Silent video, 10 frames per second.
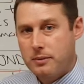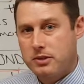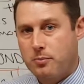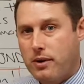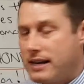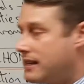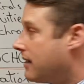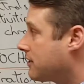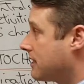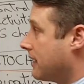able to break
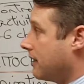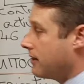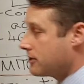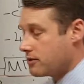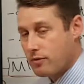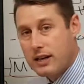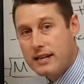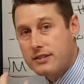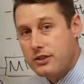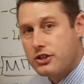down cellulose and
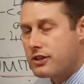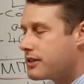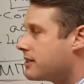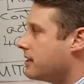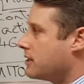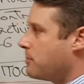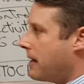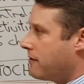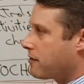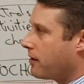release the sugars that it's
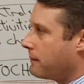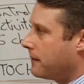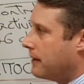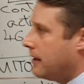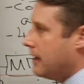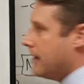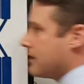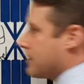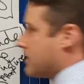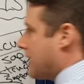made from.
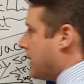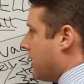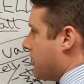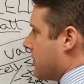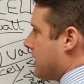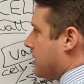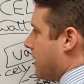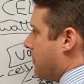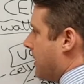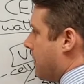So cellulose ends
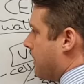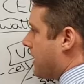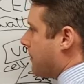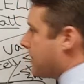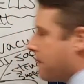up becoming